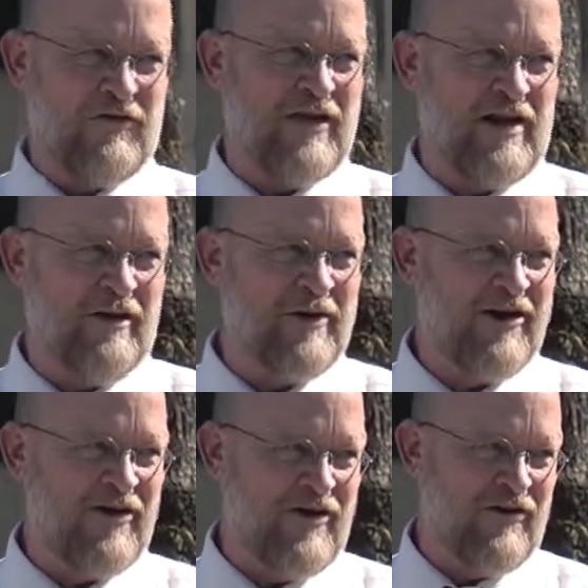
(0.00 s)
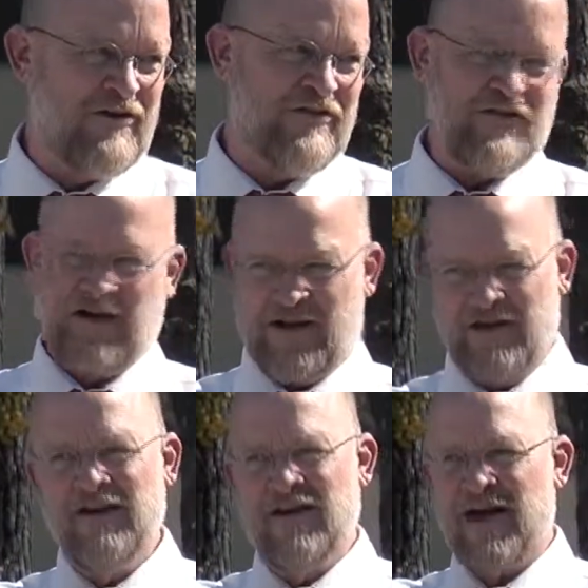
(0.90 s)
who was cutting my orders and said,
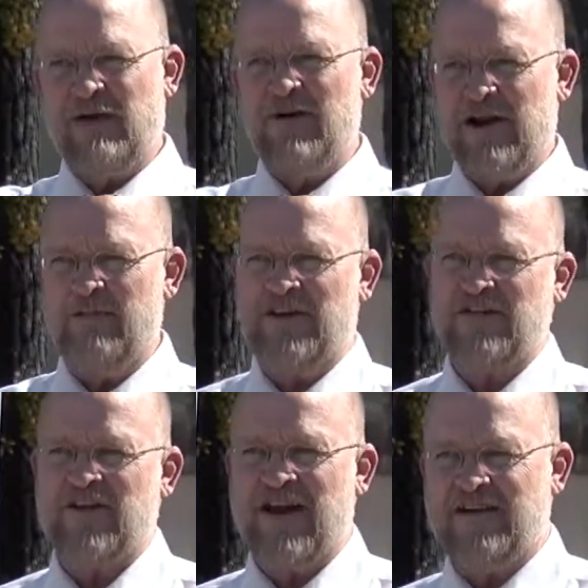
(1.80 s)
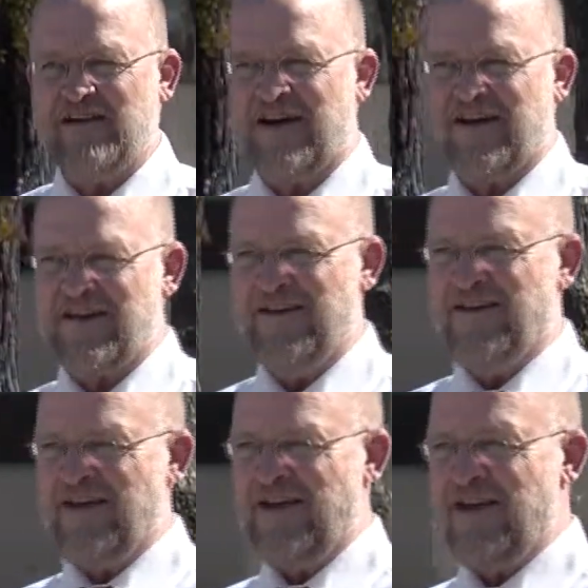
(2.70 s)
"I want to be a psych tech."
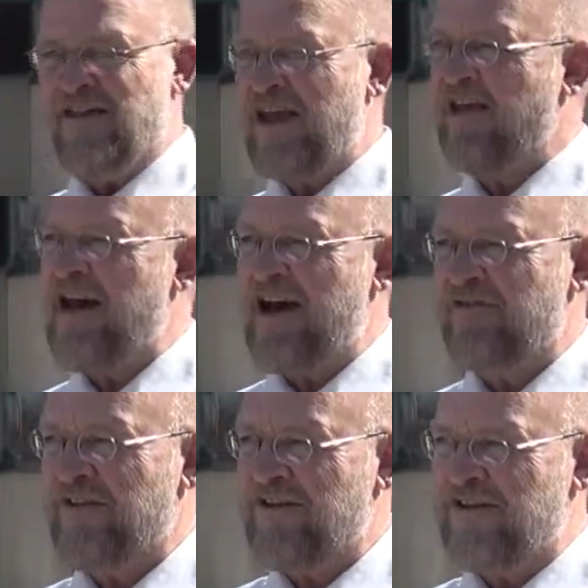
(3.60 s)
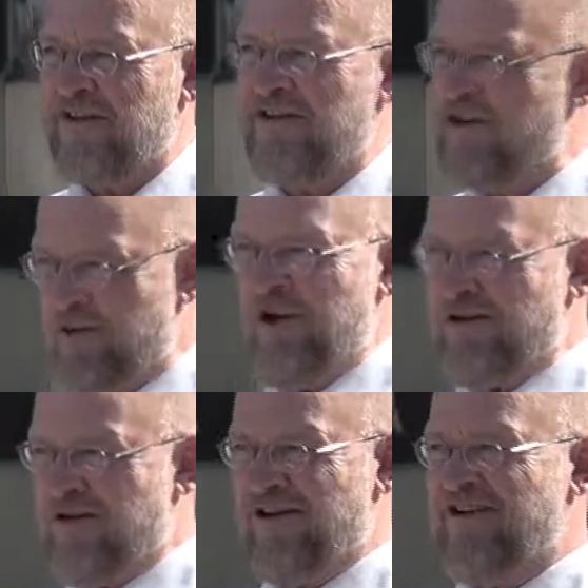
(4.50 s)
And they laughed and said, "Did your
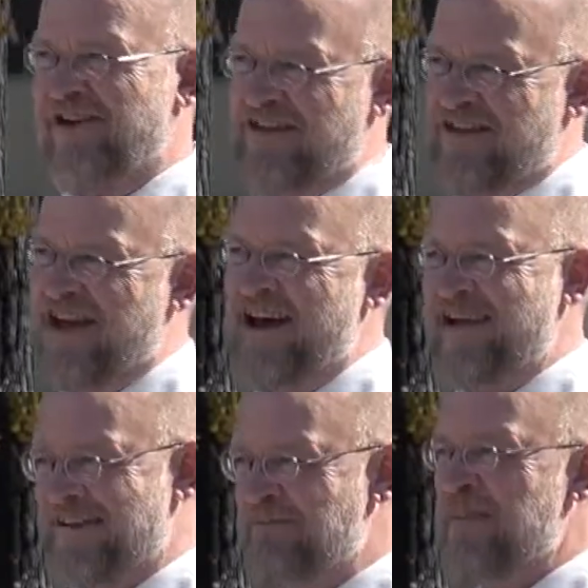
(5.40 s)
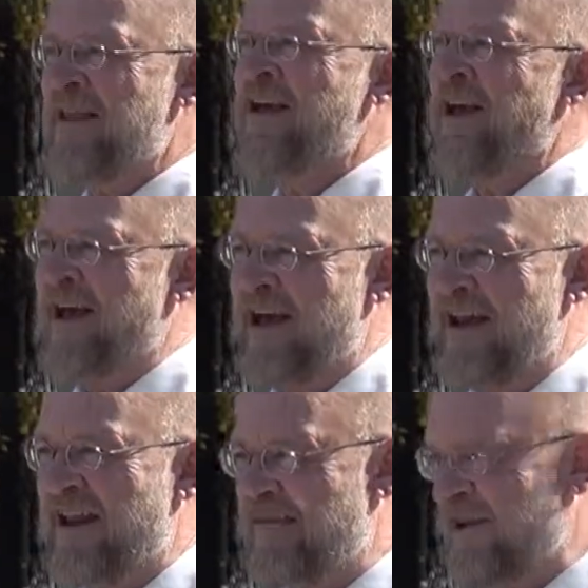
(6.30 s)
recruiter tell you that?"
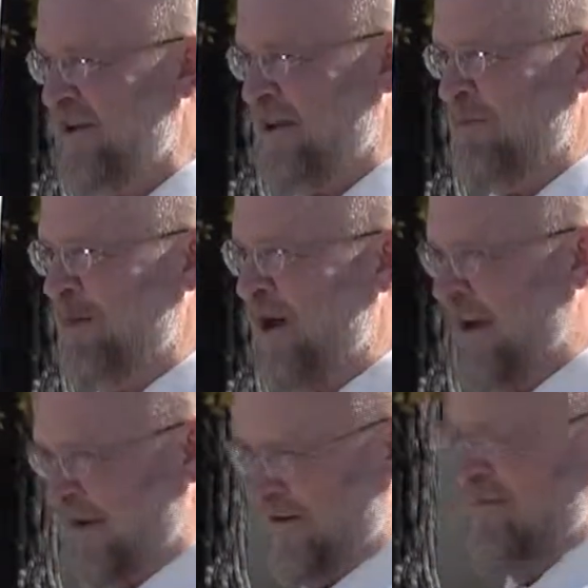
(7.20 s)
And I became a medic.